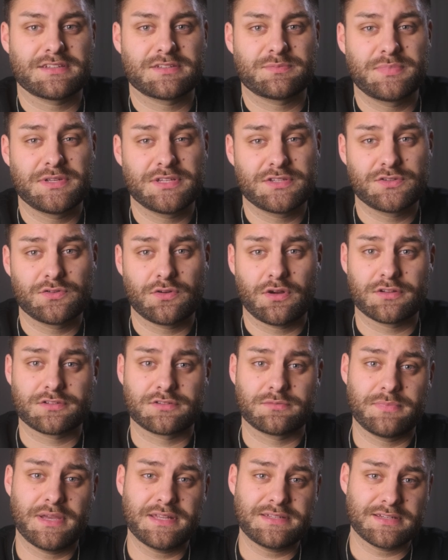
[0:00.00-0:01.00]
speed to
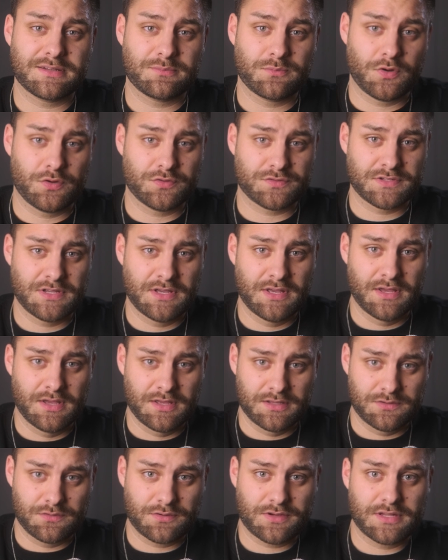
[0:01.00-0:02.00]
automatic mode,
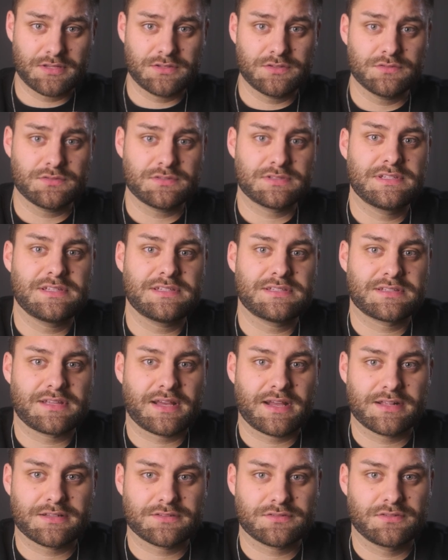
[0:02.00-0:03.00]
you can use this
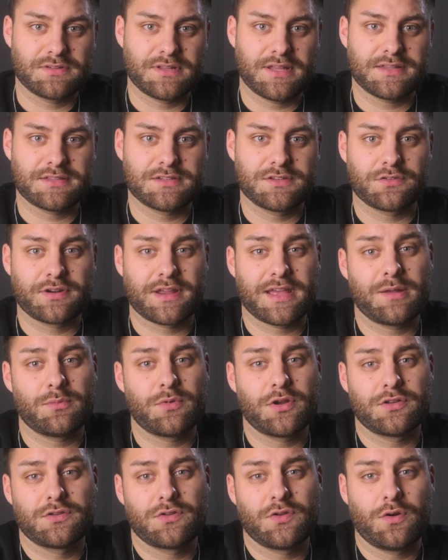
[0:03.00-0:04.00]
dial to let your
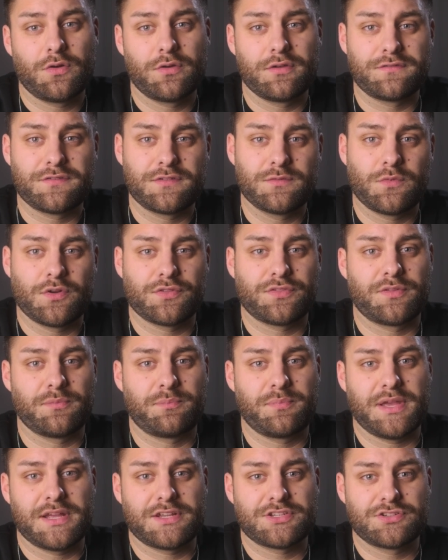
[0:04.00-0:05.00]
camera know if you want the
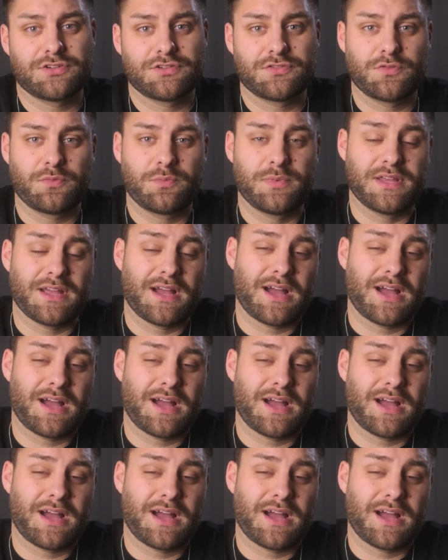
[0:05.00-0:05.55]
picture to be